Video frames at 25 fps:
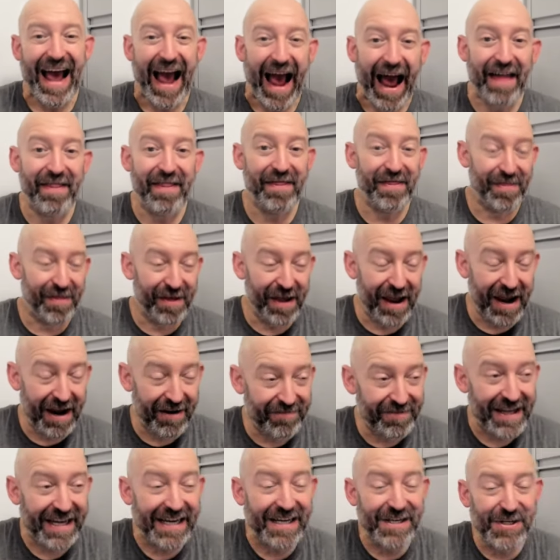And
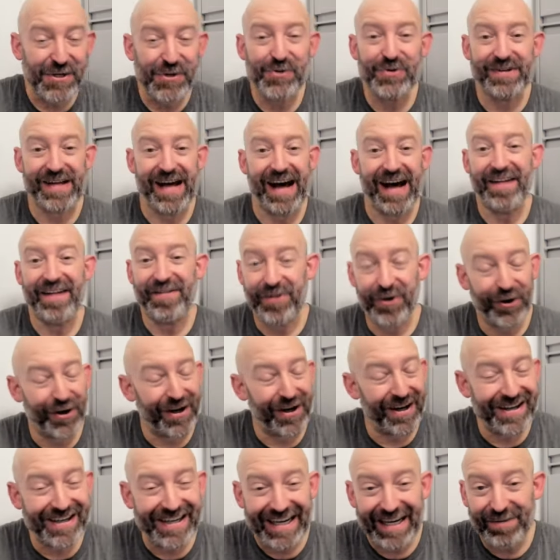if they do that, they're
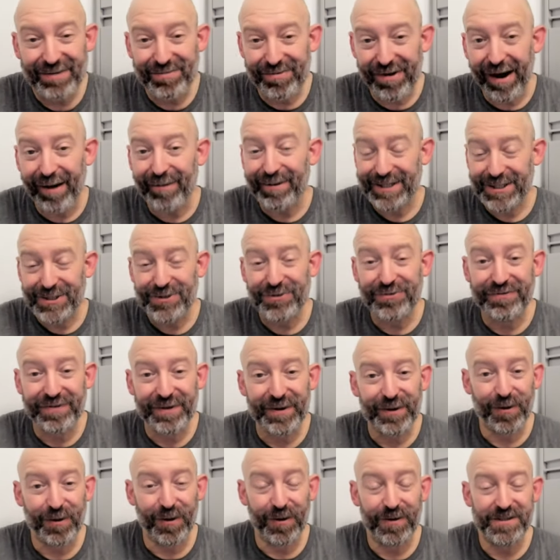going to need probably two
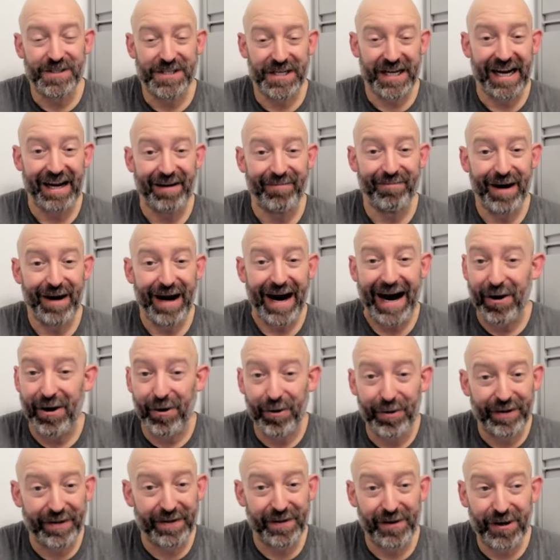field goals a game. I
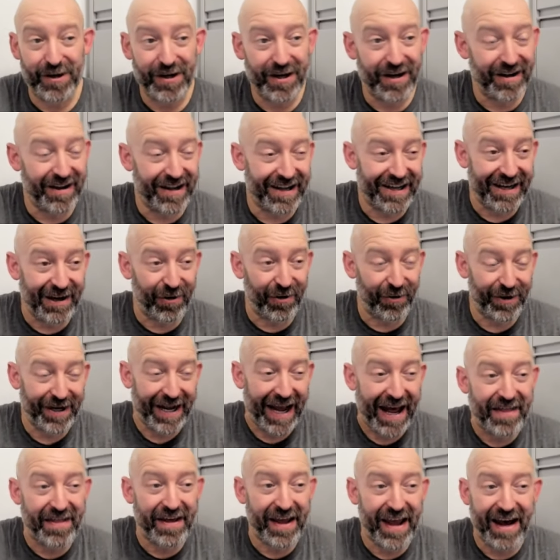don't think they're going to, you know,
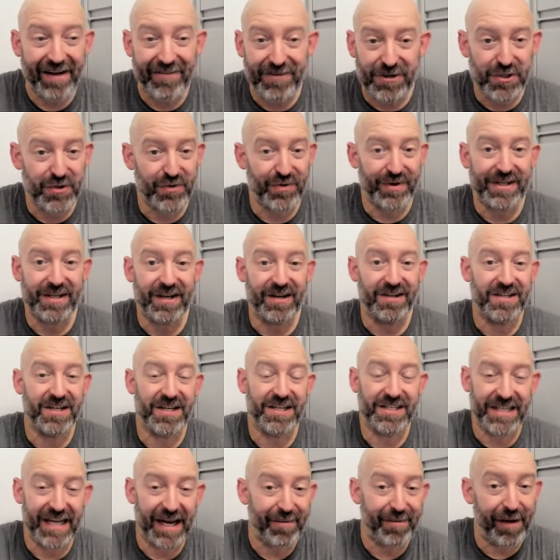can they average three
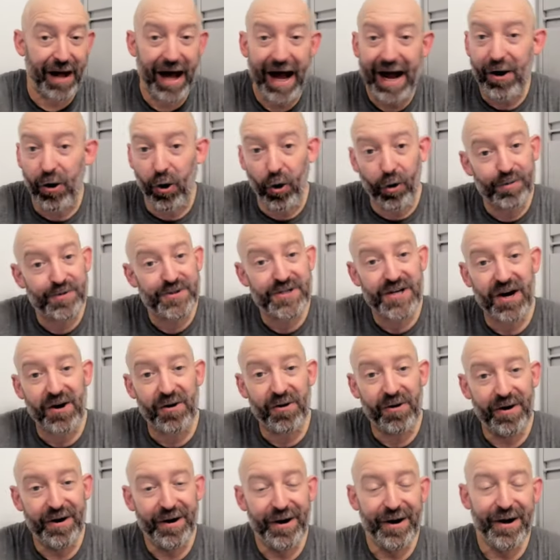touchdowns a game? I hope so.